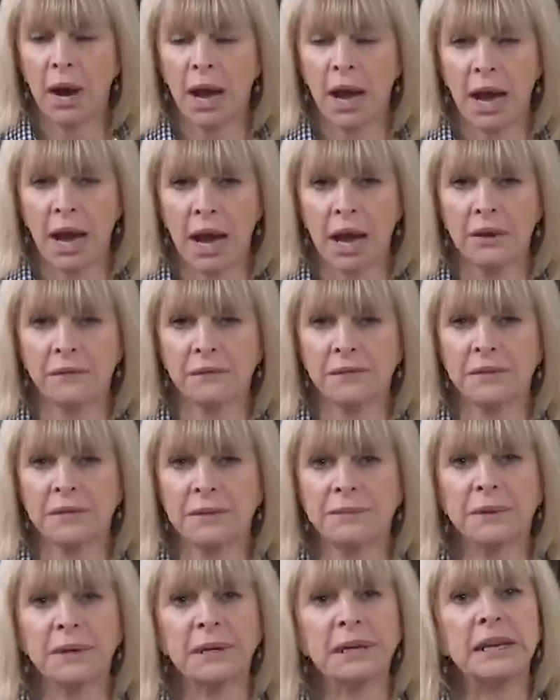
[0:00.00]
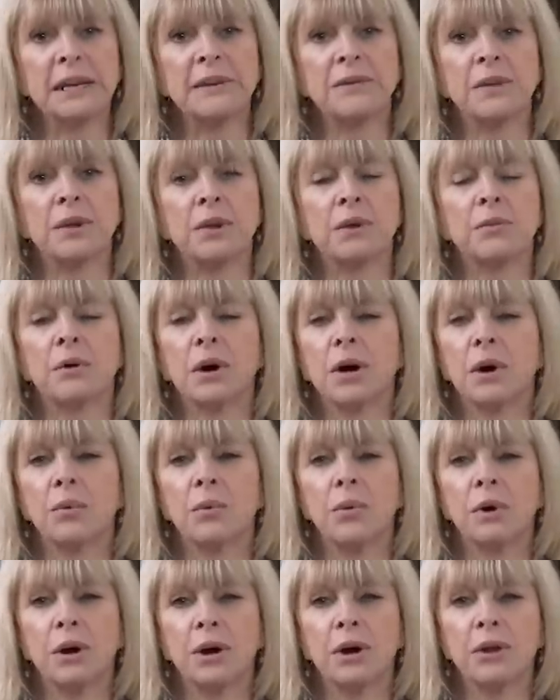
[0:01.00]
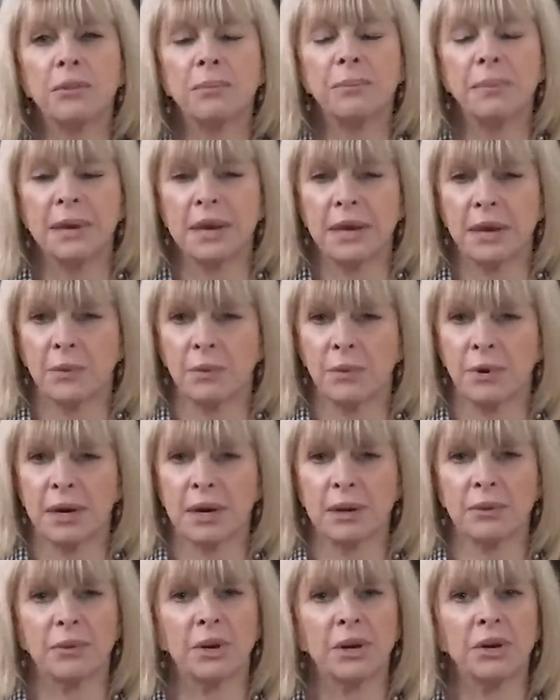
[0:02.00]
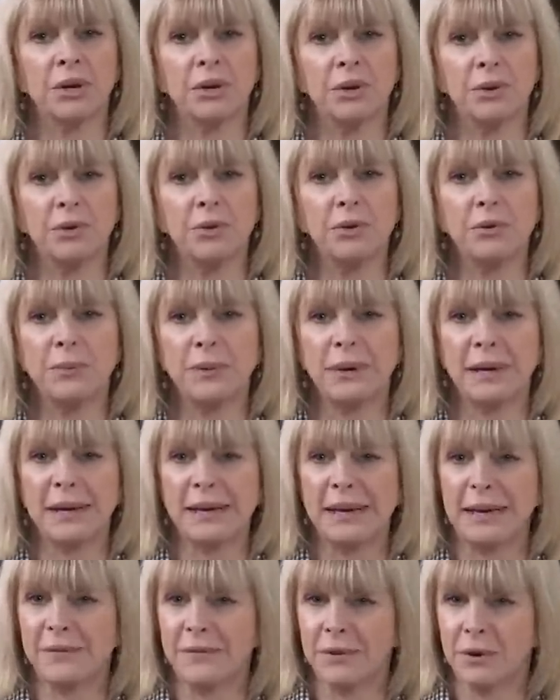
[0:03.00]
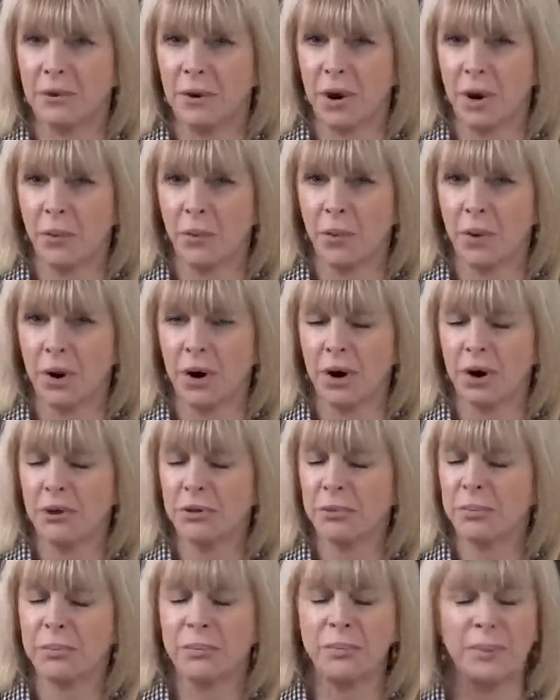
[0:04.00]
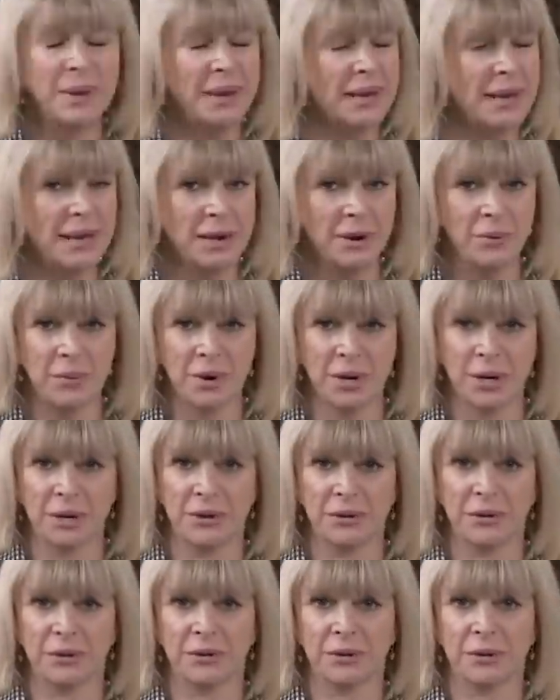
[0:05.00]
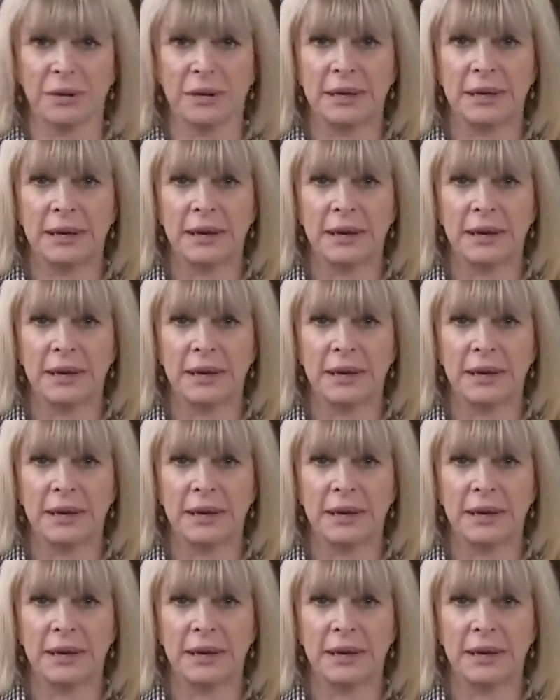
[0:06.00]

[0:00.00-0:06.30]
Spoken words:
have to believe that you are worth being with. When you believe you are worth being with,